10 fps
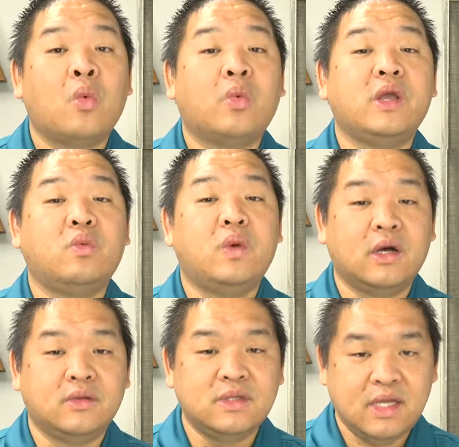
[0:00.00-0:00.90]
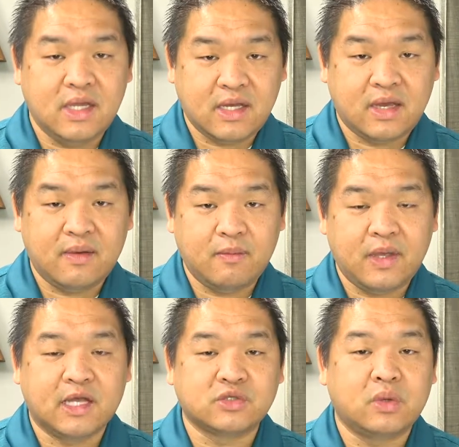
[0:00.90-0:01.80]
We will need it
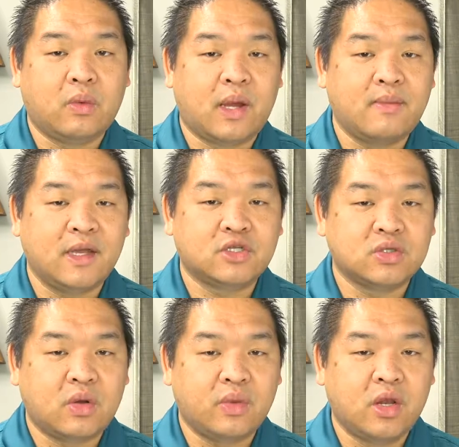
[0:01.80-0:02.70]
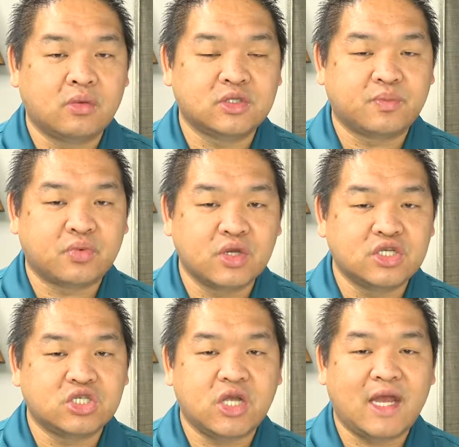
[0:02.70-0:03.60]
because we want to make sure that we don't
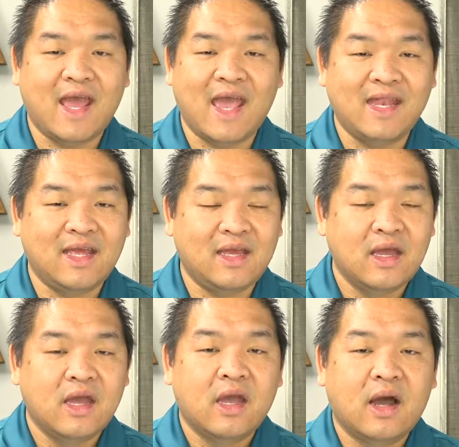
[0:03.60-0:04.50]
depreciate any,